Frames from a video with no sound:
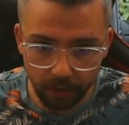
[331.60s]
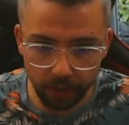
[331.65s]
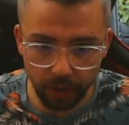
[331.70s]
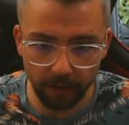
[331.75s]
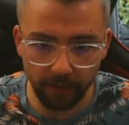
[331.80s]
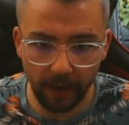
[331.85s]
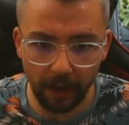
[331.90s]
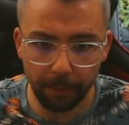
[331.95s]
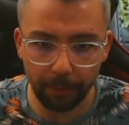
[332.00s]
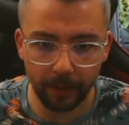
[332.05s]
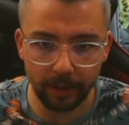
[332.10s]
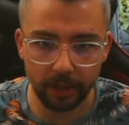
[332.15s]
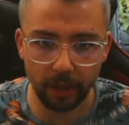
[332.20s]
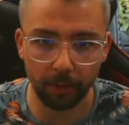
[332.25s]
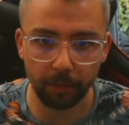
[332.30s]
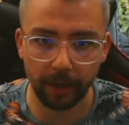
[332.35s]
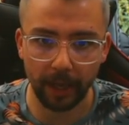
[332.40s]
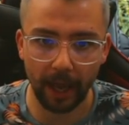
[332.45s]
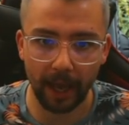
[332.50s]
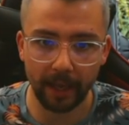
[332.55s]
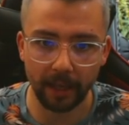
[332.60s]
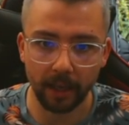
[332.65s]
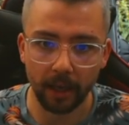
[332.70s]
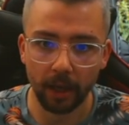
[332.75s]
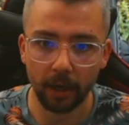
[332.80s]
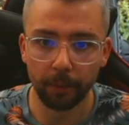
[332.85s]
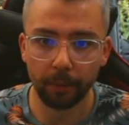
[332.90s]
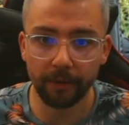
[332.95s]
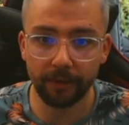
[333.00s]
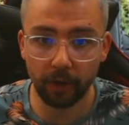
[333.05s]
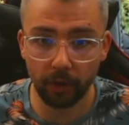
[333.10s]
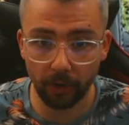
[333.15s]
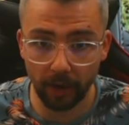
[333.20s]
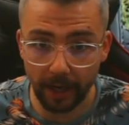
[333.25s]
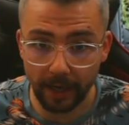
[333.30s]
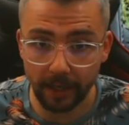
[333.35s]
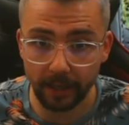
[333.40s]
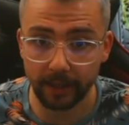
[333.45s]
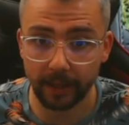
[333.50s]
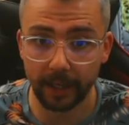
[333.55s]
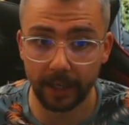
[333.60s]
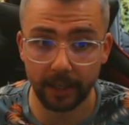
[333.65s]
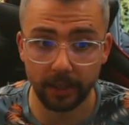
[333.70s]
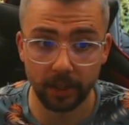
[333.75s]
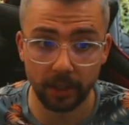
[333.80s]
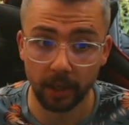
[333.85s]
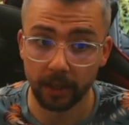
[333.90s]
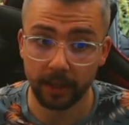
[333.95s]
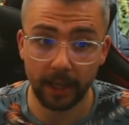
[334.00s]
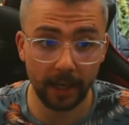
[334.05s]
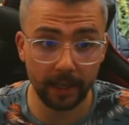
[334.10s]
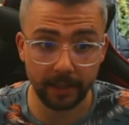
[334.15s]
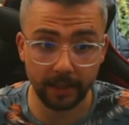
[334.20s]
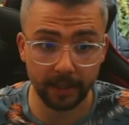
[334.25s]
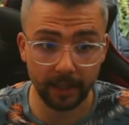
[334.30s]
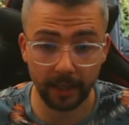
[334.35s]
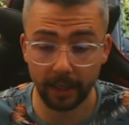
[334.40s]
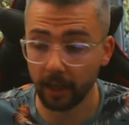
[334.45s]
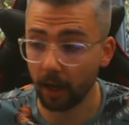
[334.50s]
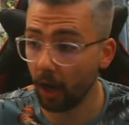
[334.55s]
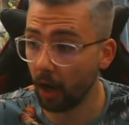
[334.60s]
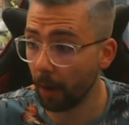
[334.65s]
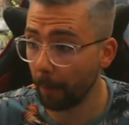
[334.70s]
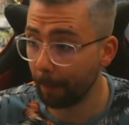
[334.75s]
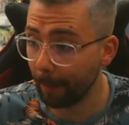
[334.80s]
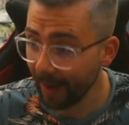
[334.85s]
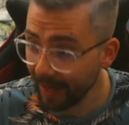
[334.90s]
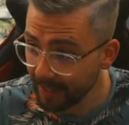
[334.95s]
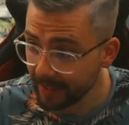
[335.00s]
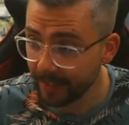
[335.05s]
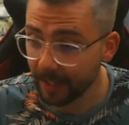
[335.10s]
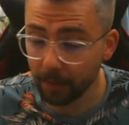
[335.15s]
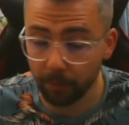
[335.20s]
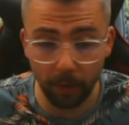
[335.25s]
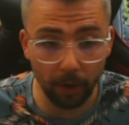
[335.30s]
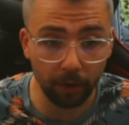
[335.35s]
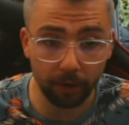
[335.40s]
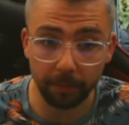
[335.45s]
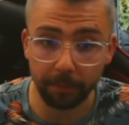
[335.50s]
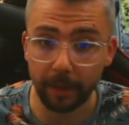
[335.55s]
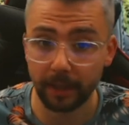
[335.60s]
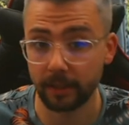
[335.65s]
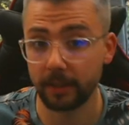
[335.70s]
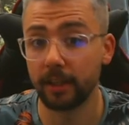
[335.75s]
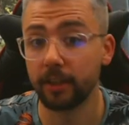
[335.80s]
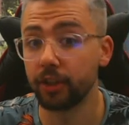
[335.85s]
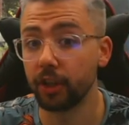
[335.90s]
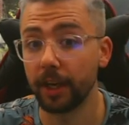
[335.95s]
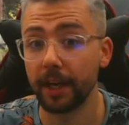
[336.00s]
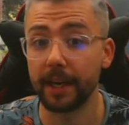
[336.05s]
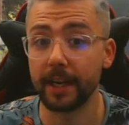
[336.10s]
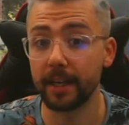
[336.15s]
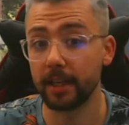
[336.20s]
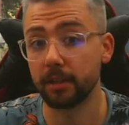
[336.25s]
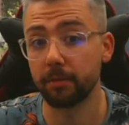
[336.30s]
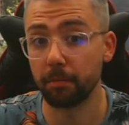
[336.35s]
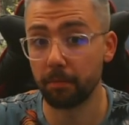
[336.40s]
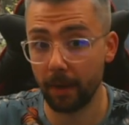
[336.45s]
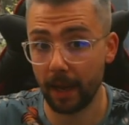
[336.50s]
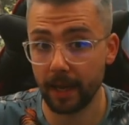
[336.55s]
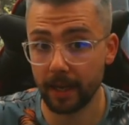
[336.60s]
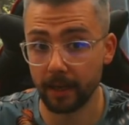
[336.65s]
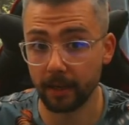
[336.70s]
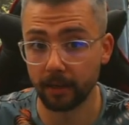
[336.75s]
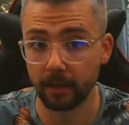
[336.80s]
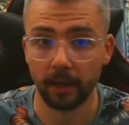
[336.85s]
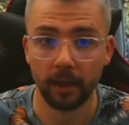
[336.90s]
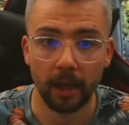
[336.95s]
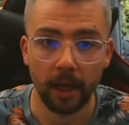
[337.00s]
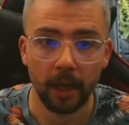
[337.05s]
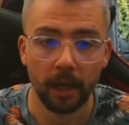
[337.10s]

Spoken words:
So if I press OK, we've created this. That's it. Our basic welcome message is made.